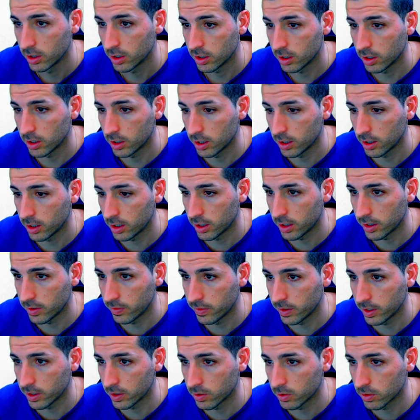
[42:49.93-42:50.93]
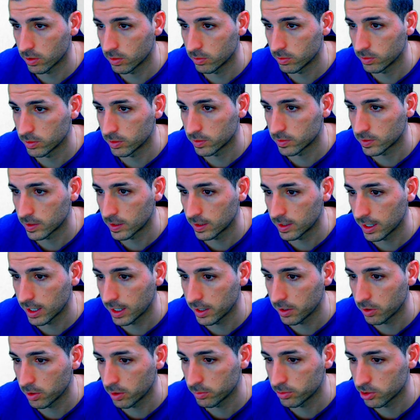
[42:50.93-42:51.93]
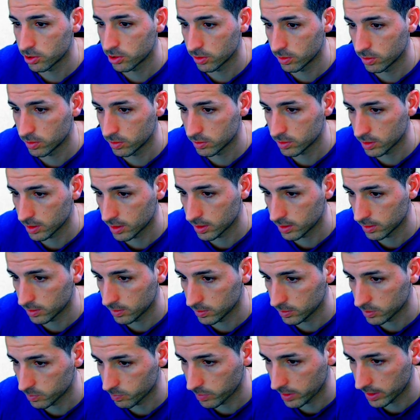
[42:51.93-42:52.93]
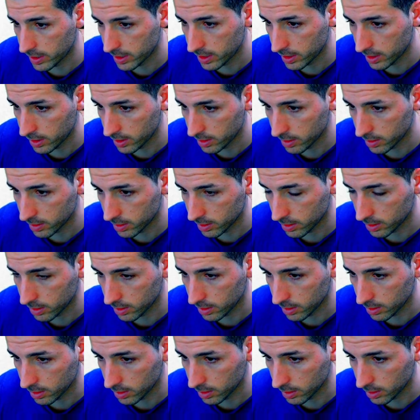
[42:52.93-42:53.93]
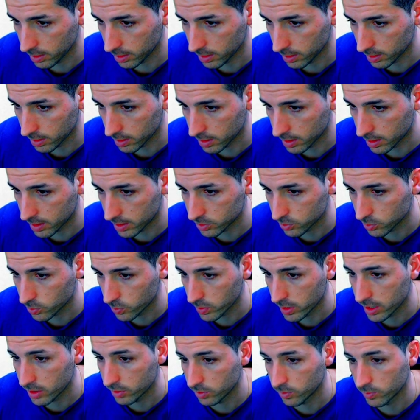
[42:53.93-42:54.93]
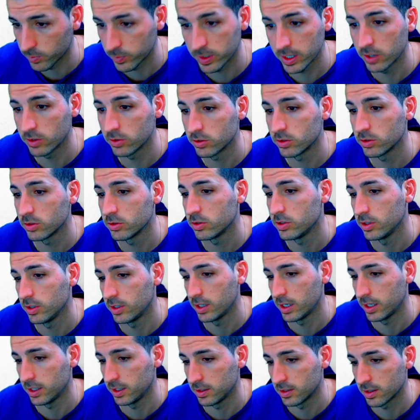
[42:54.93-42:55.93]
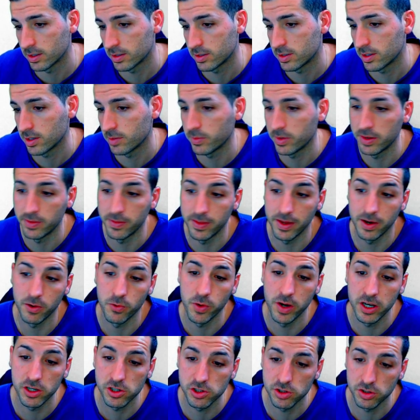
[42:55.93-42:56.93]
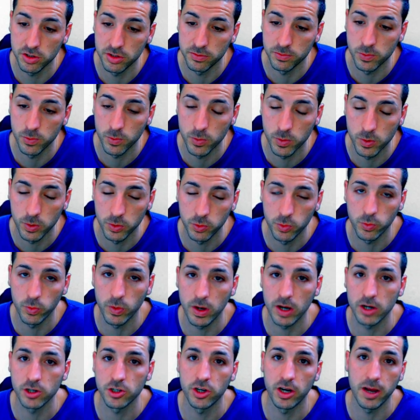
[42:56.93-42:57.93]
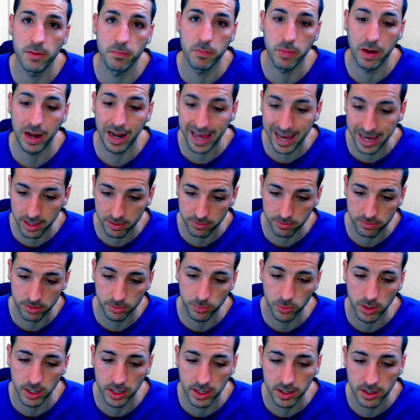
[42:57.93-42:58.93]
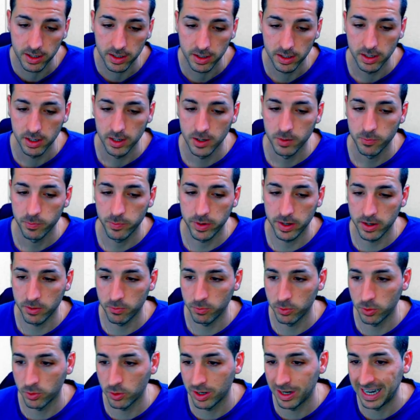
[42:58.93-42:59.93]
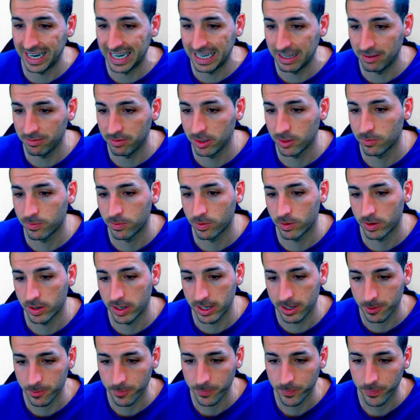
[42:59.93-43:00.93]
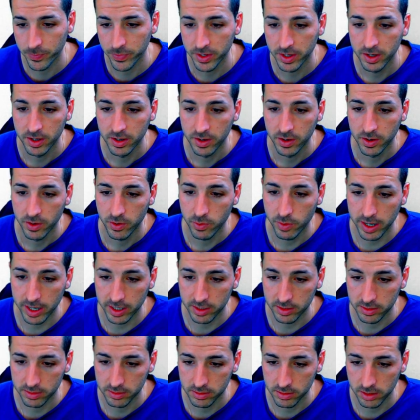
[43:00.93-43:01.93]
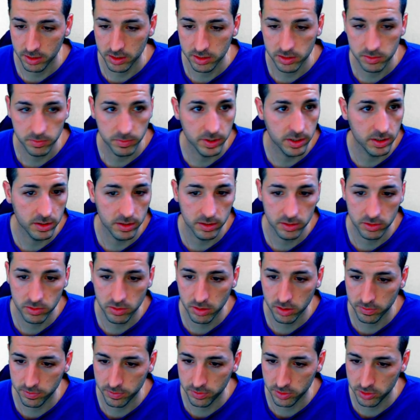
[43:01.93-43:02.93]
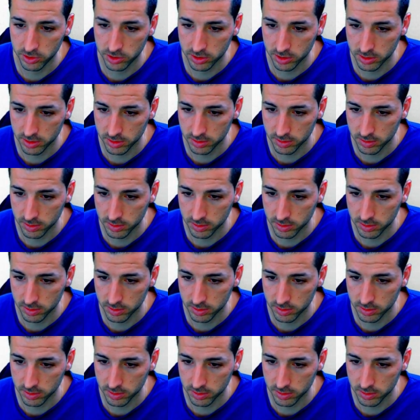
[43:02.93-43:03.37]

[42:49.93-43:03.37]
and then go on the trend line options and display the R square. We can also see the intercept and the equation if we want to actually apply the formula, but we're going to leave it for now. Right, so let's make this coefficient